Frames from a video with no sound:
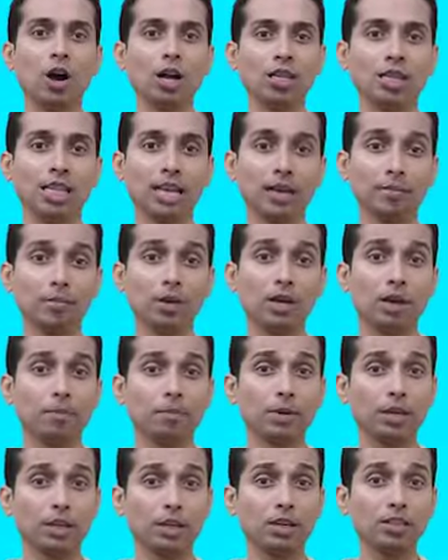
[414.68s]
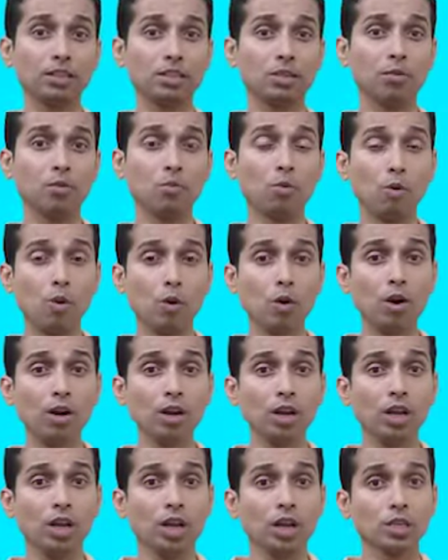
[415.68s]
on them. Because the
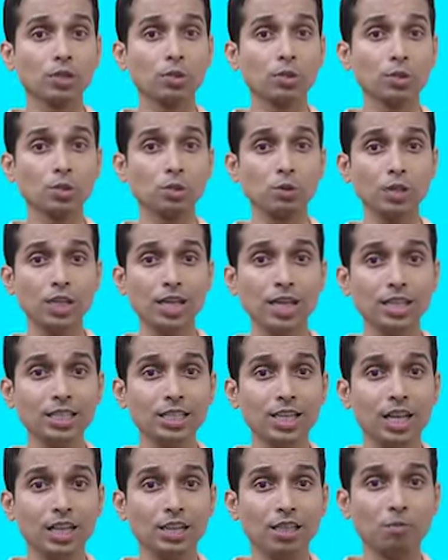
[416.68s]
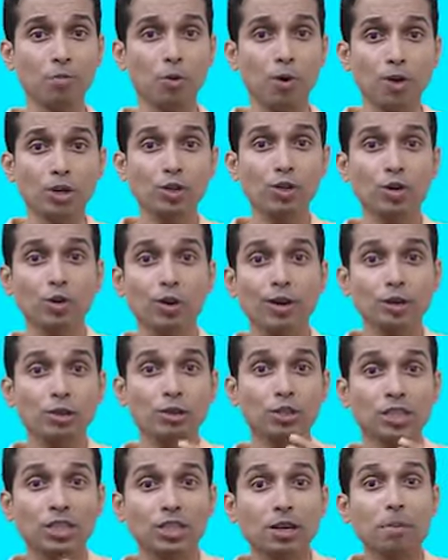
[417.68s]
more you do this, the more you're going
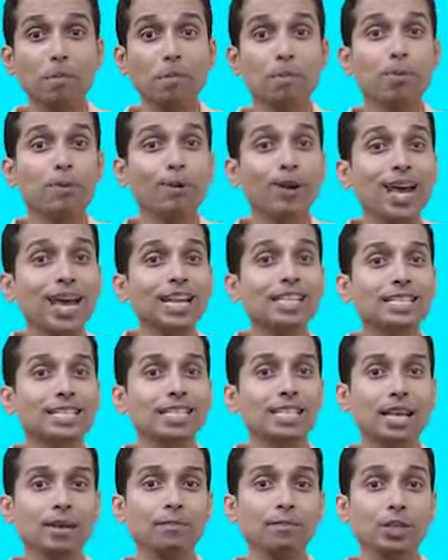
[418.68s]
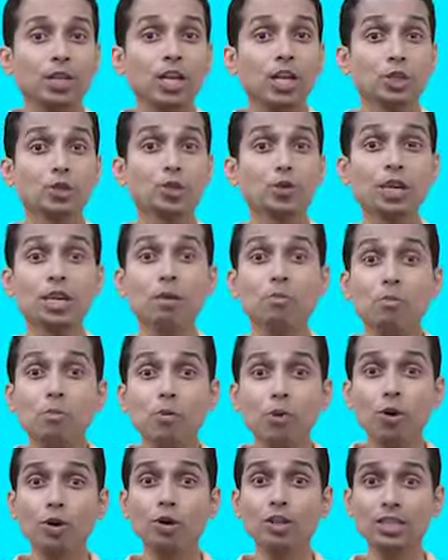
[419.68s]
to suppress them. So
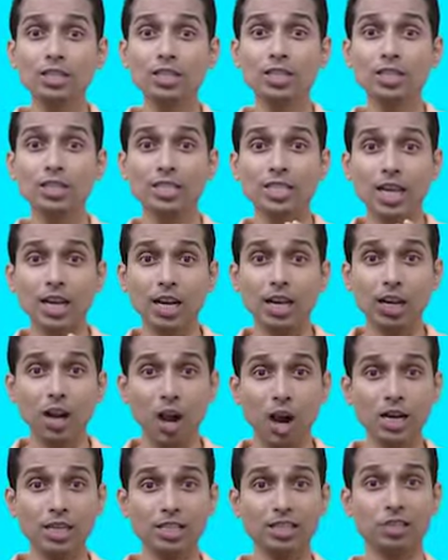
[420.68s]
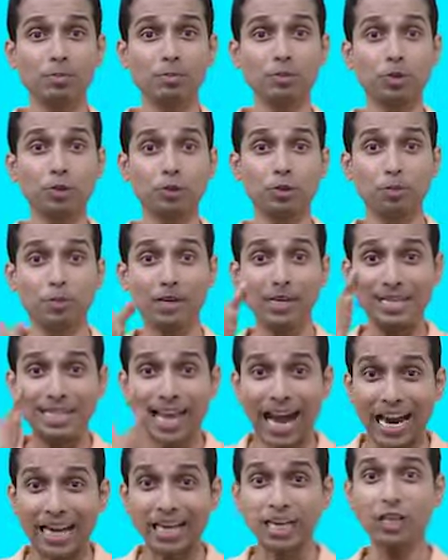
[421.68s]
emotions are not supposed to be
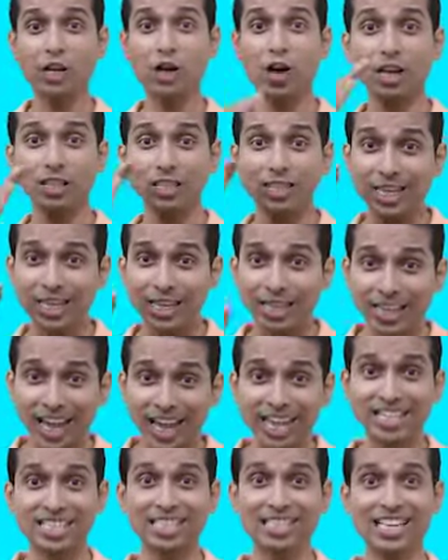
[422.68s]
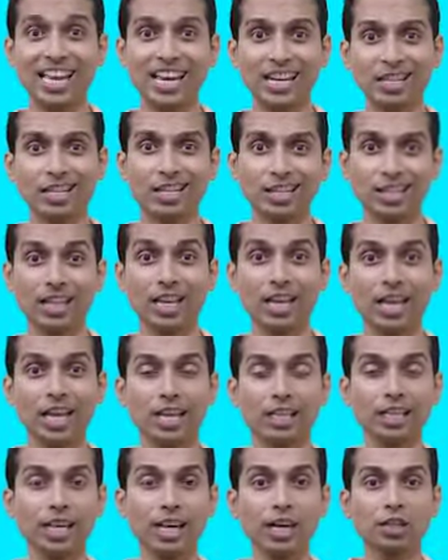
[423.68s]
diagnosed and dissected.
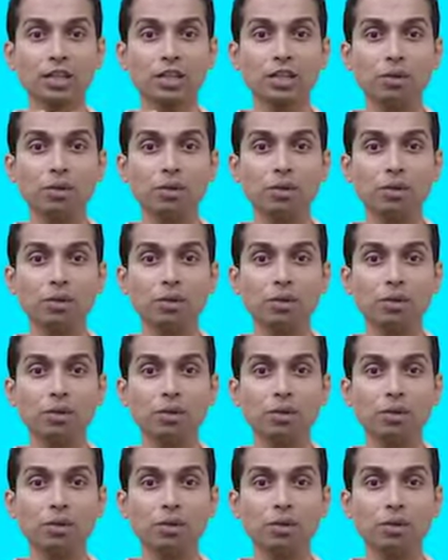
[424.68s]
They are